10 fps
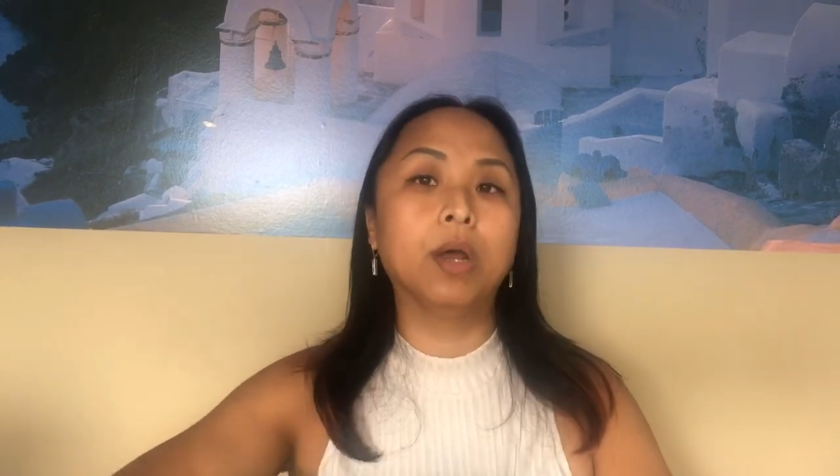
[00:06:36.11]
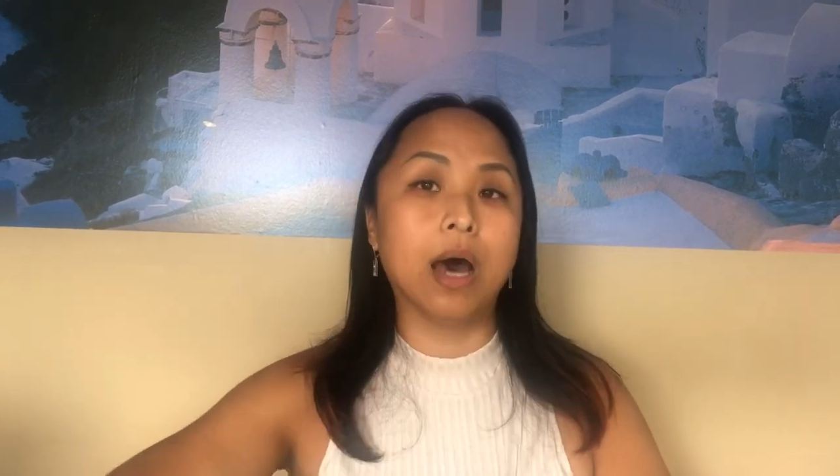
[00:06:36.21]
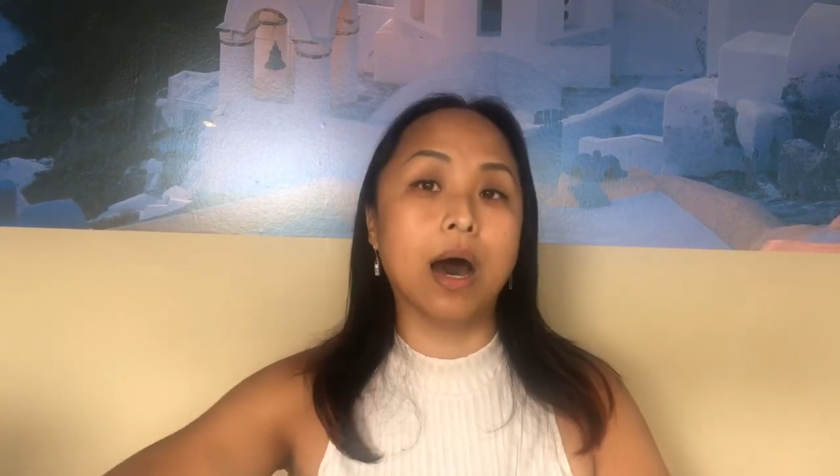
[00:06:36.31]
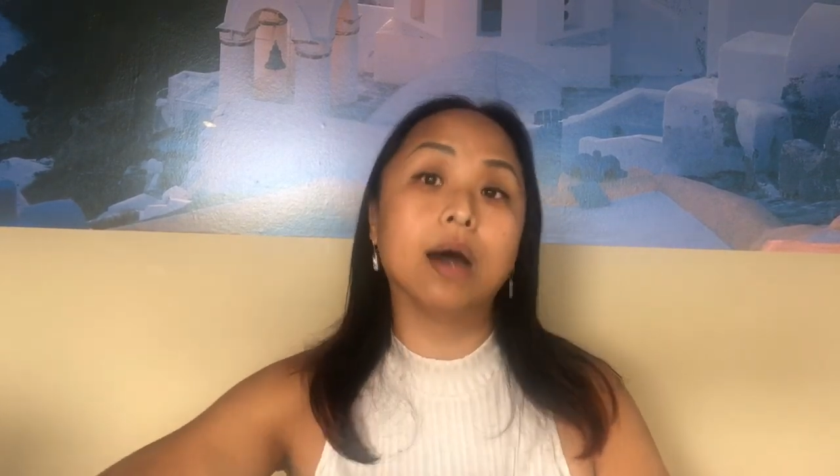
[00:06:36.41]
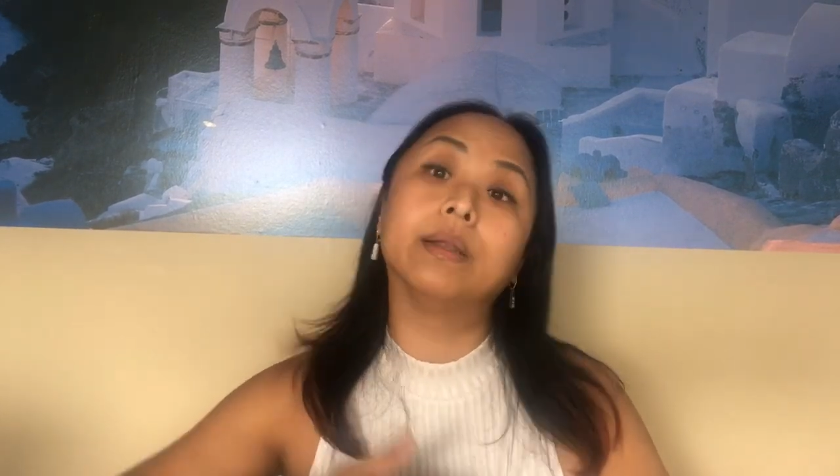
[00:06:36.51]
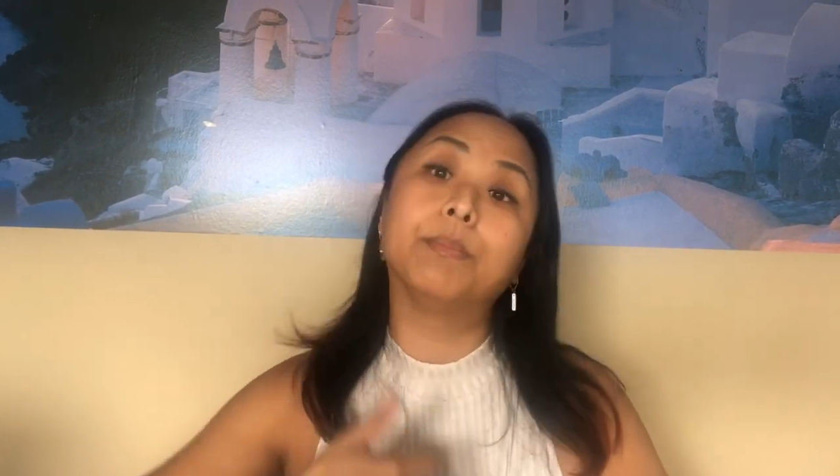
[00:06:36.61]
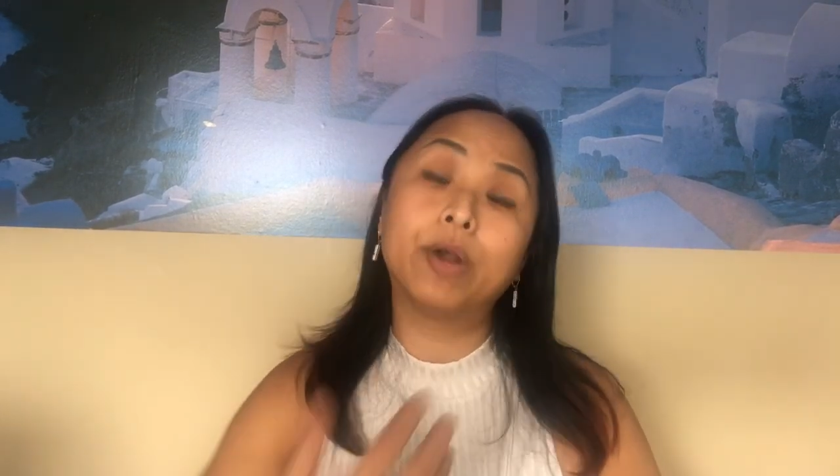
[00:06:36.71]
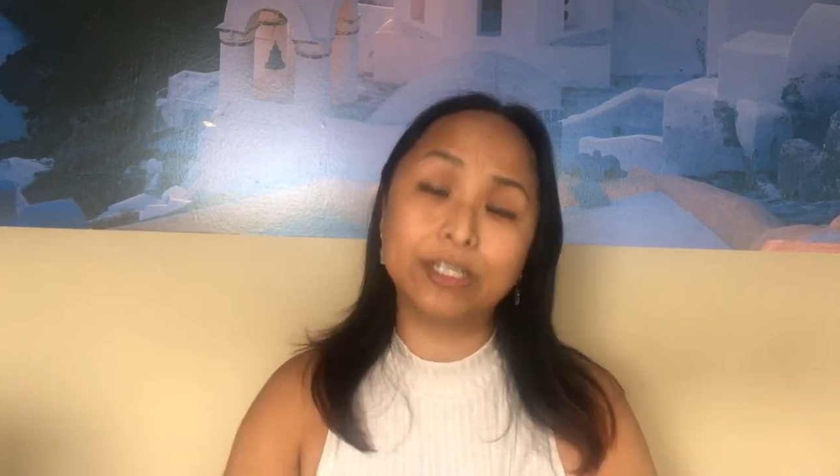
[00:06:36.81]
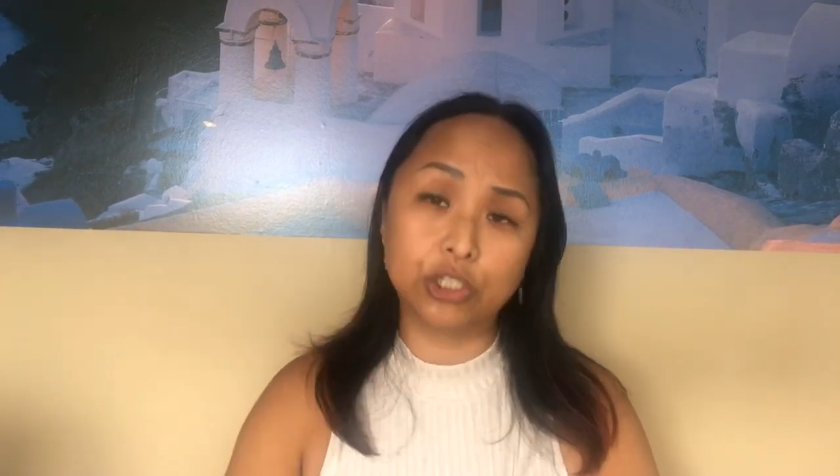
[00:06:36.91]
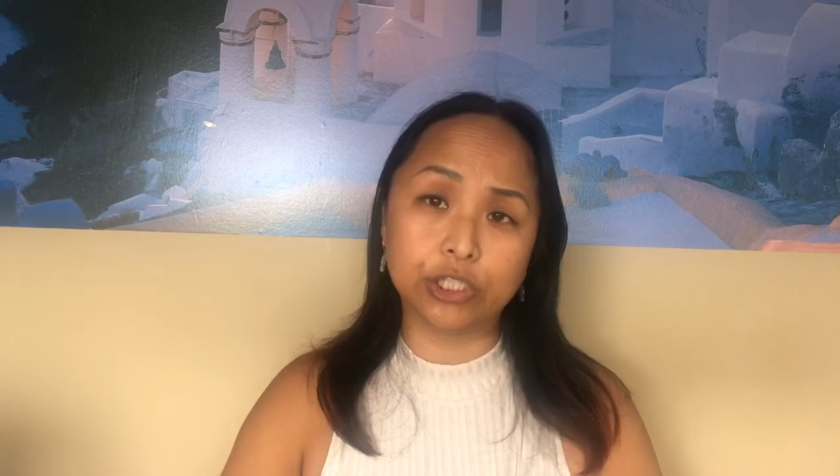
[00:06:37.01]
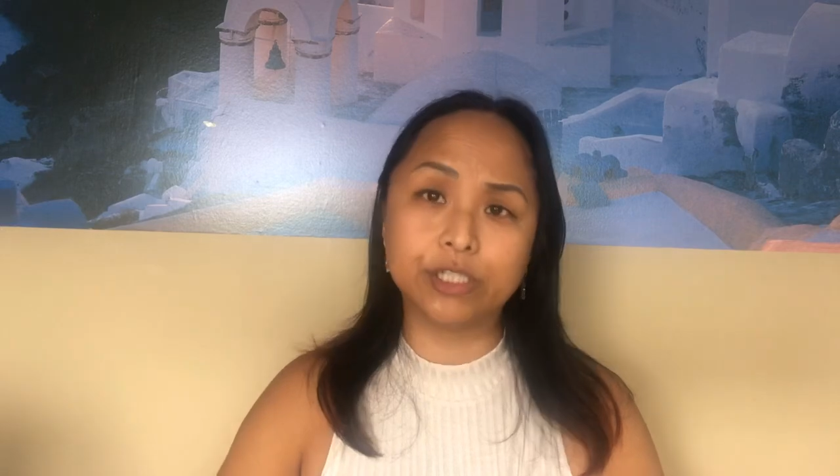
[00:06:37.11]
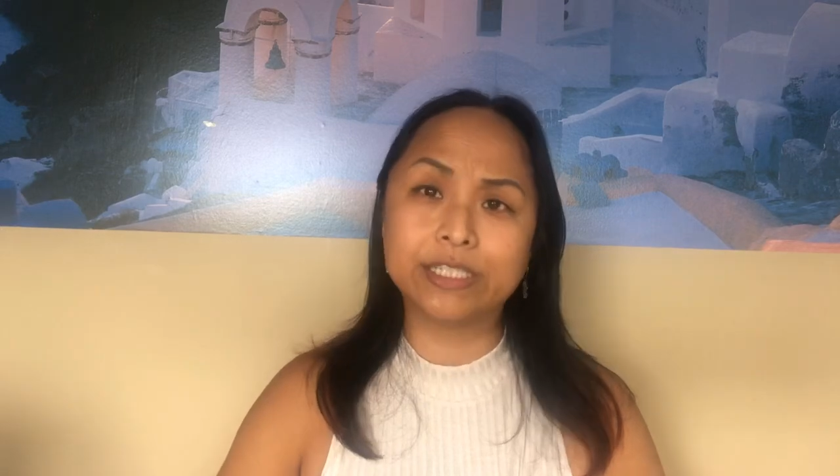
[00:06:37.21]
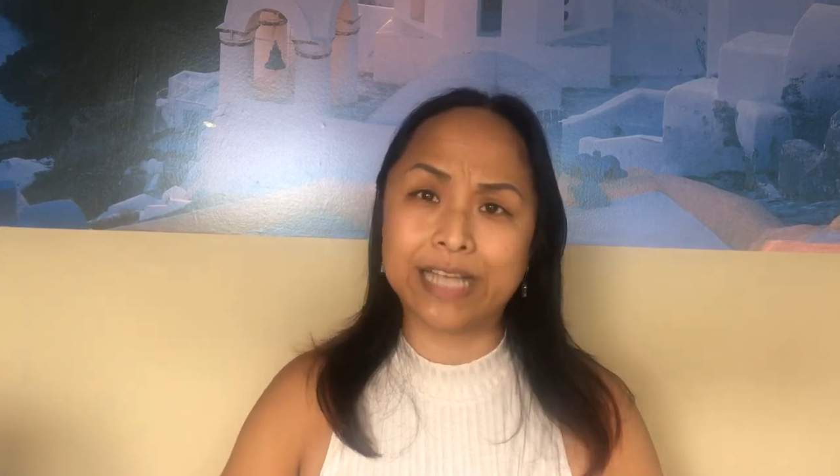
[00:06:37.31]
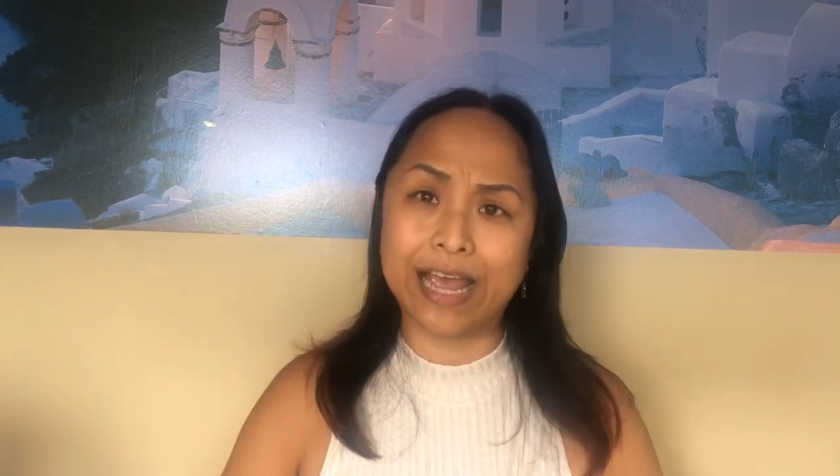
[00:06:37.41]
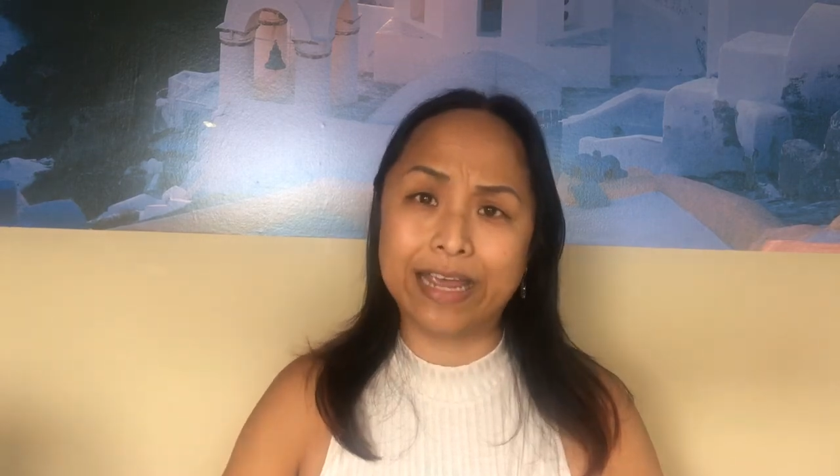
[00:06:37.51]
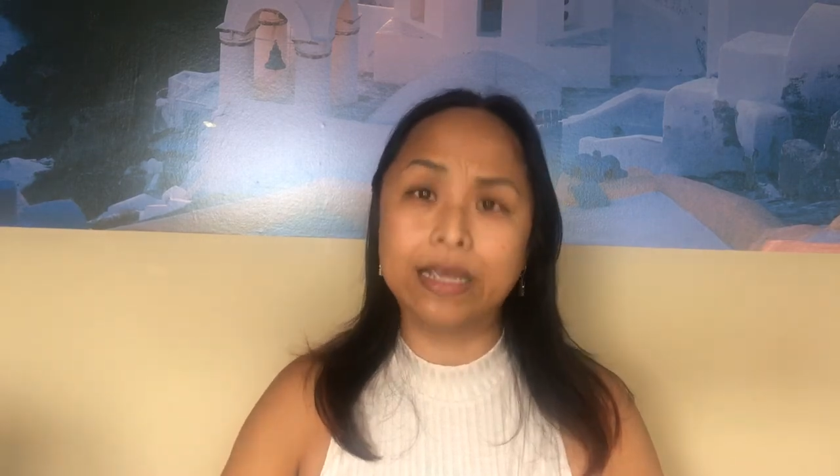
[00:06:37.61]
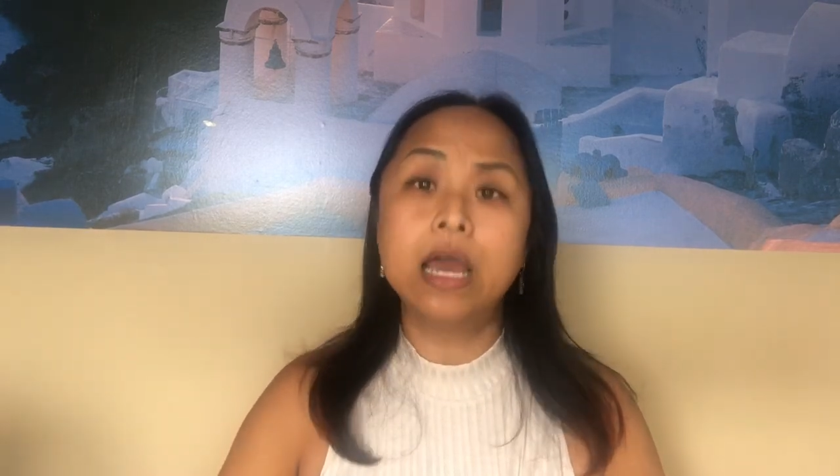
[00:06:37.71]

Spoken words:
on the pressure saying,